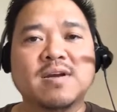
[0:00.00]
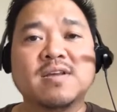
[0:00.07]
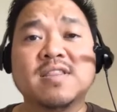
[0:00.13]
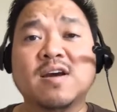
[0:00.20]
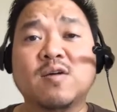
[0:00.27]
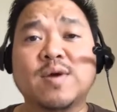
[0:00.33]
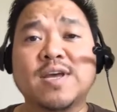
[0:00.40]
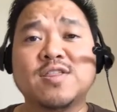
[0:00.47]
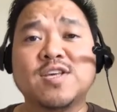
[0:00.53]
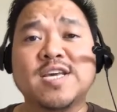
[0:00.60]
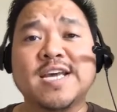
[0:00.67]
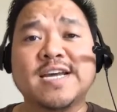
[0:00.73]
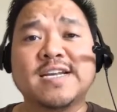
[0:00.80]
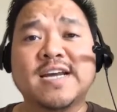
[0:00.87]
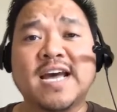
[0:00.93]
That way at
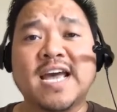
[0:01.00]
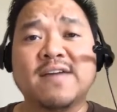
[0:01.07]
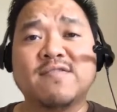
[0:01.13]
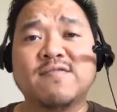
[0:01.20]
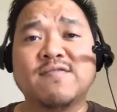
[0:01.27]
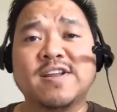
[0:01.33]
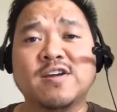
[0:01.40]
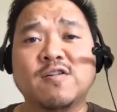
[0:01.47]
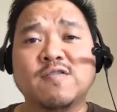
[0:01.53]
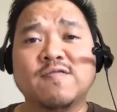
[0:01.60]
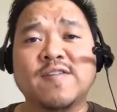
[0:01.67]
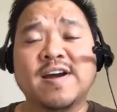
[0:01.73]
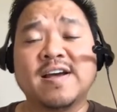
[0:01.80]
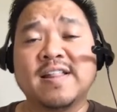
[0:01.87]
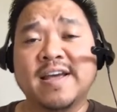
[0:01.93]
the end I have a video
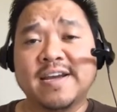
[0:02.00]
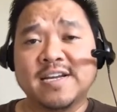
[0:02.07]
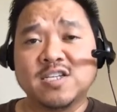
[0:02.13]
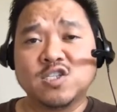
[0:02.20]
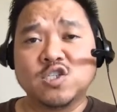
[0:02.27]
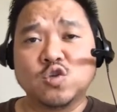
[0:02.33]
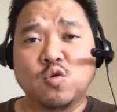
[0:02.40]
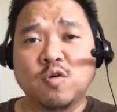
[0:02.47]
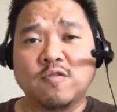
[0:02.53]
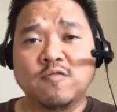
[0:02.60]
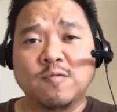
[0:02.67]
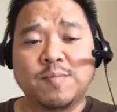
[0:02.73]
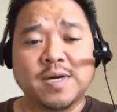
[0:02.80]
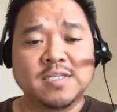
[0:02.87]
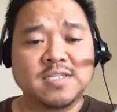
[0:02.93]
file I can store
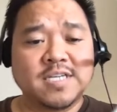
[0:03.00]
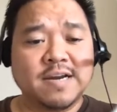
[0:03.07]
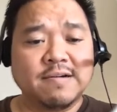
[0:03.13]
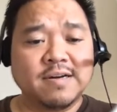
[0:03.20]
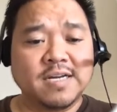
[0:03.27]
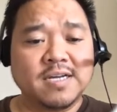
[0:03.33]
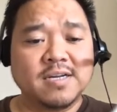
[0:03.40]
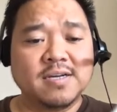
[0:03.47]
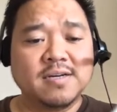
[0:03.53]
for posterity.